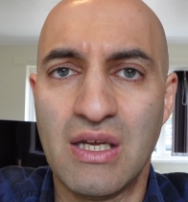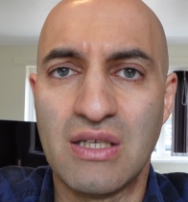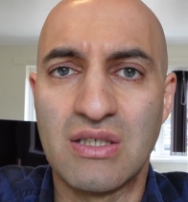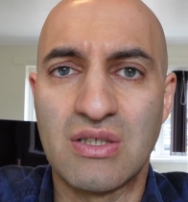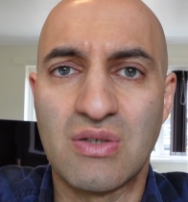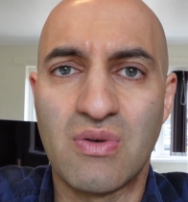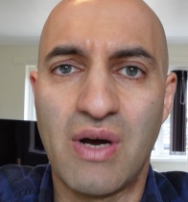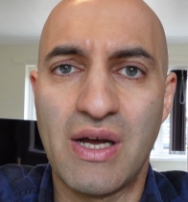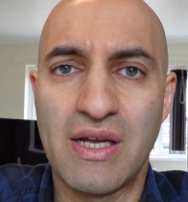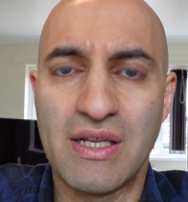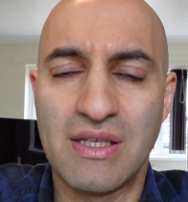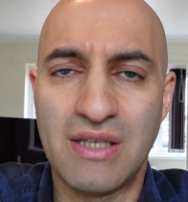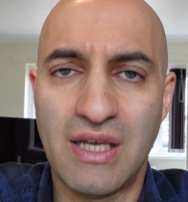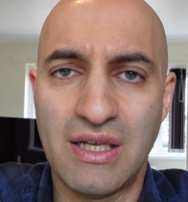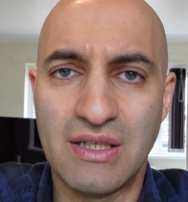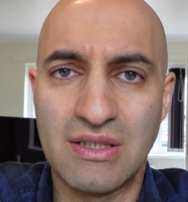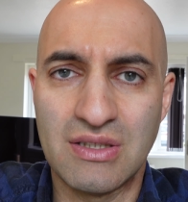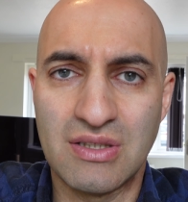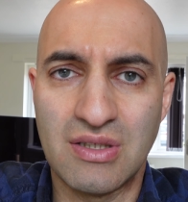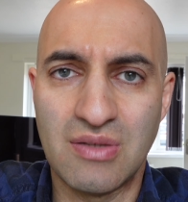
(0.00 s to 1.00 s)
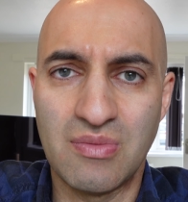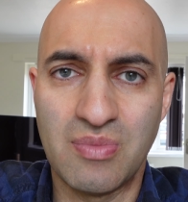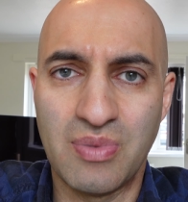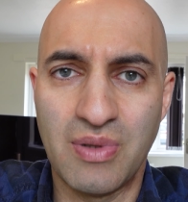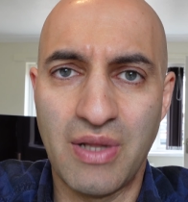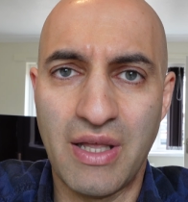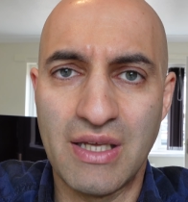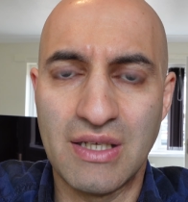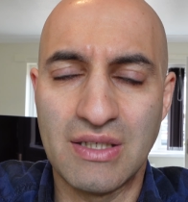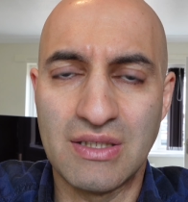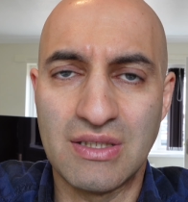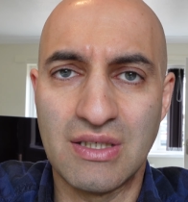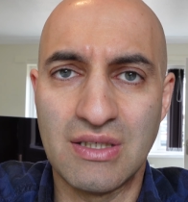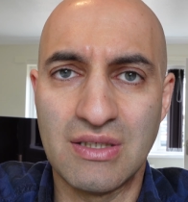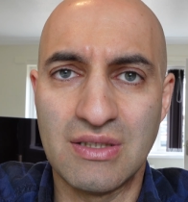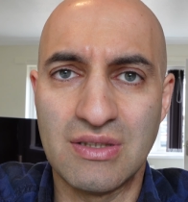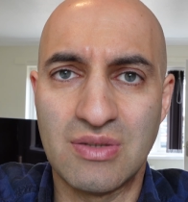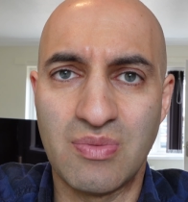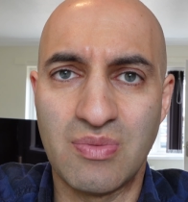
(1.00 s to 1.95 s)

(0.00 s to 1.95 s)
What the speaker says: It's quite dense in places,